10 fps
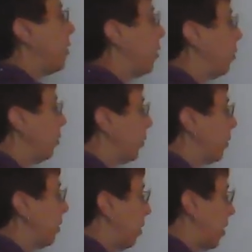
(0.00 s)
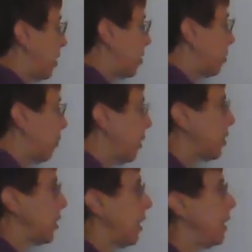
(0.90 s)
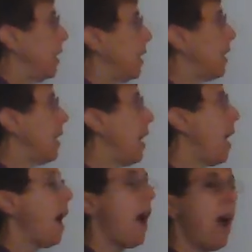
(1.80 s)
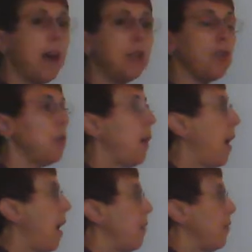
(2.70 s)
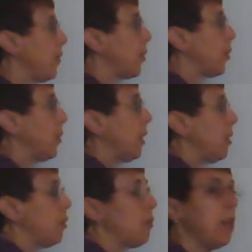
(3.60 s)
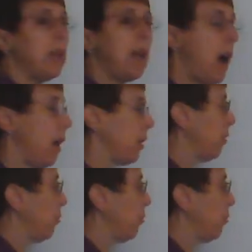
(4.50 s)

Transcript: whole large square shaded in and you have 33 out of